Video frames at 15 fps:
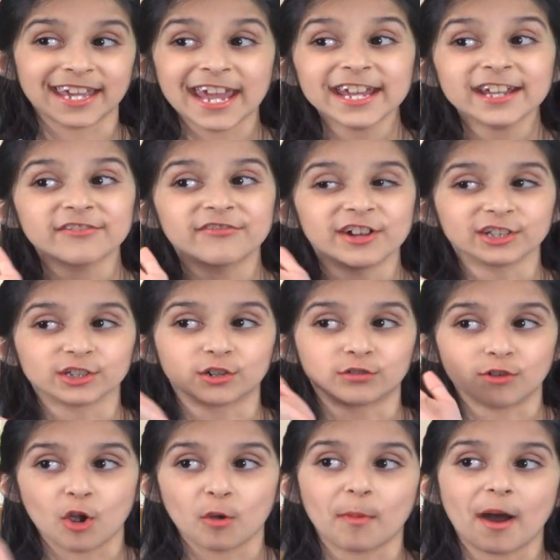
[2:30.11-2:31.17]
cake filler
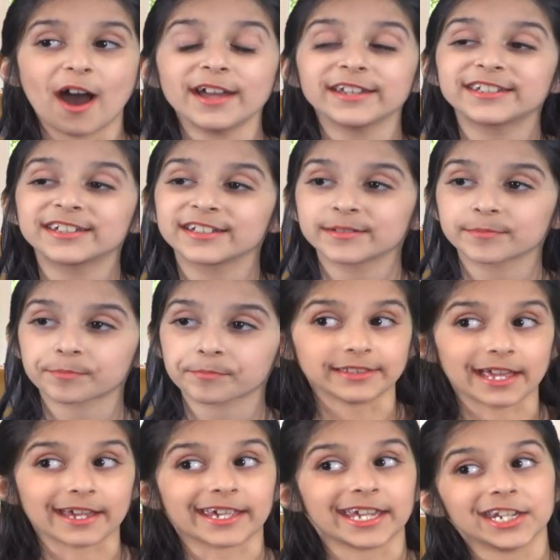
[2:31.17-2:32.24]
robot
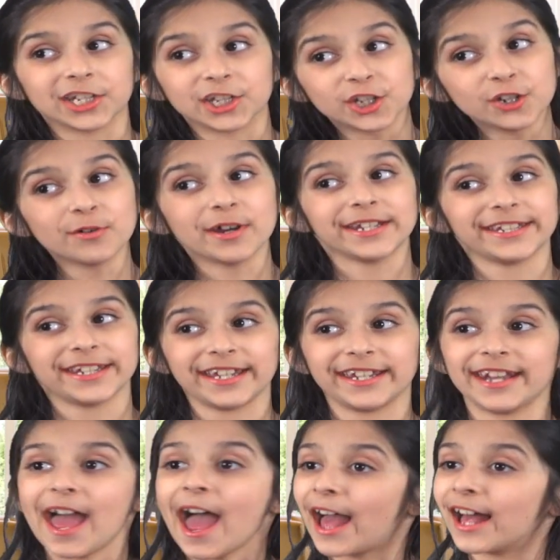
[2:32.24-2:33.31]
that can do it
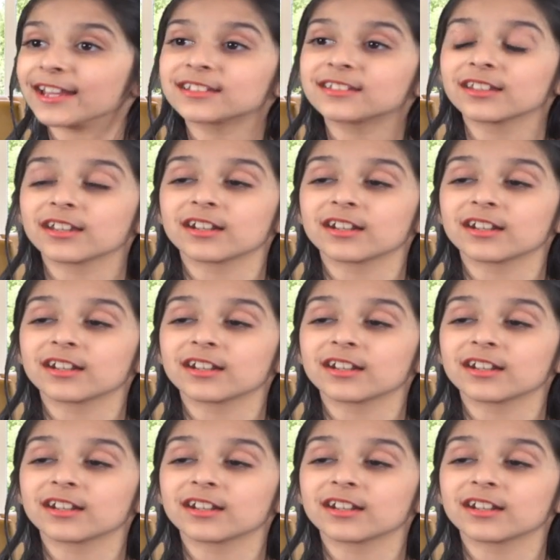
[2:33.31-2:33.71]
in as